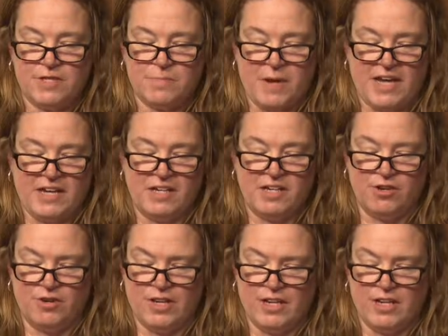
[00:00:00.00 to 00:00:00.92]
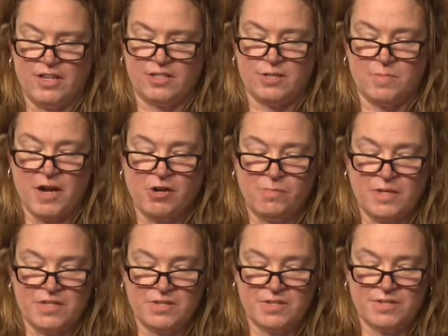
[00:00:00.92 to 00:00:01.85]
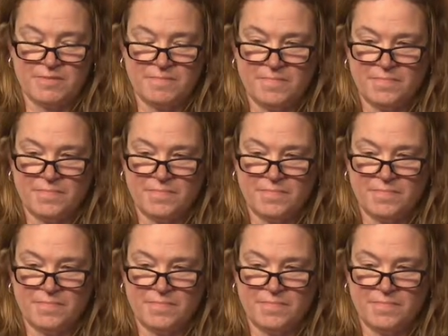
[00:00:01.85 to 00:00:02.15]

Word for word: his pioneering experiments.